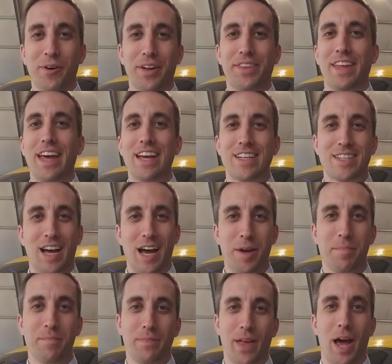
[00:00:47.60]
Well, thanks.
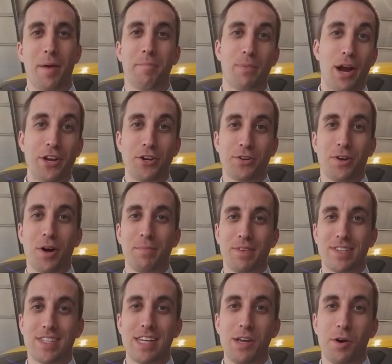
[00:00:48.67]
I'm Brian Yutko. I'm the
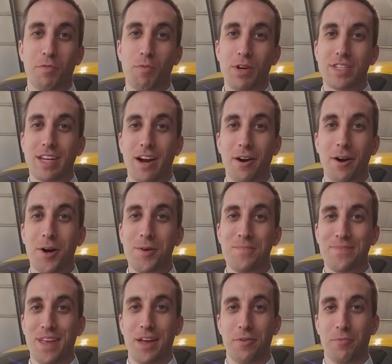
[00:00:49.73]
CEO of Wisk Aero,
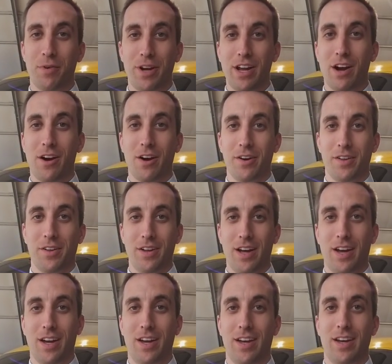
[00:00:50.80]
and we are
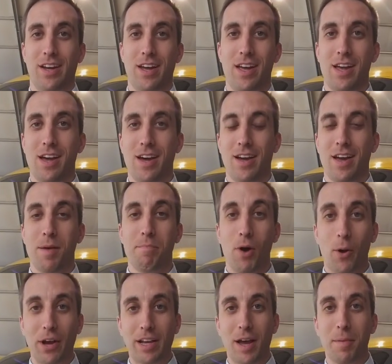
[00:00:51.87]
a
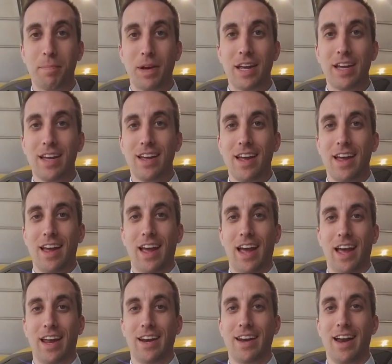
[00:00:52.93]
Boeing company.
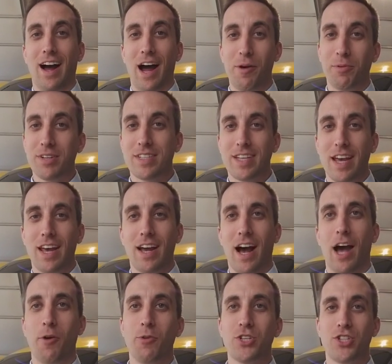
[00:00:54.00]
And I will say,
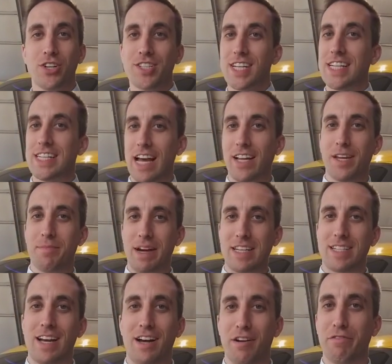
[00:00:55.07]
I was just in Delhi
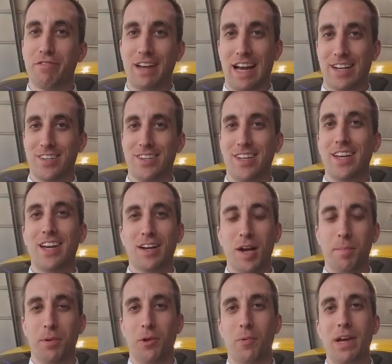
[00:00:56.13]
myself, actually, a
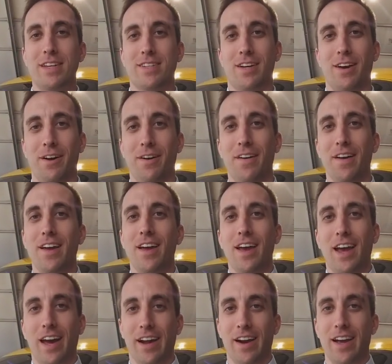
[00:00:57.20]
couple of weeks ago,
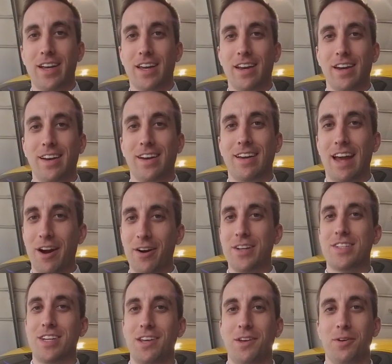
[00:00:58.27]
and I can
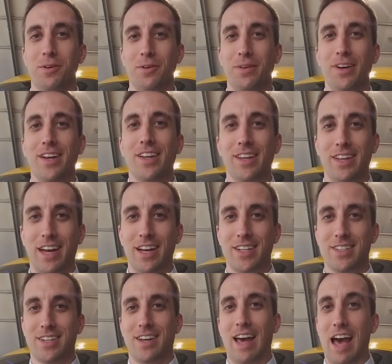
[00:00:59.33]
guarantee you
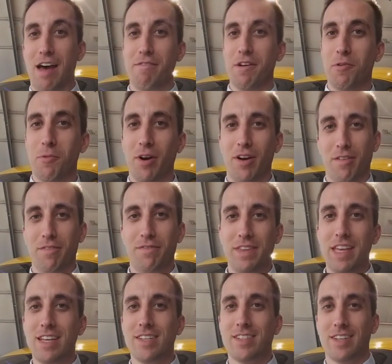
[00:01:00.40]
that having one of
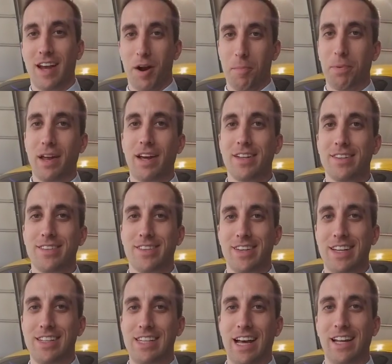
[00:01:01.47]
these airplanes
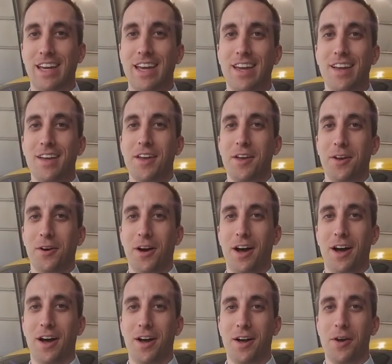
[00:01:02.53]
in Delhi
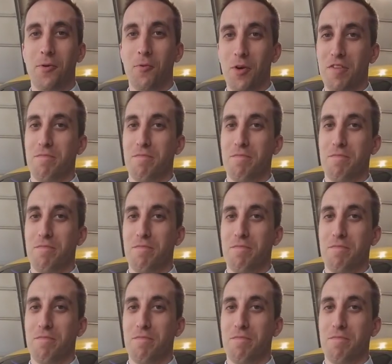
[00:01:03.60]
would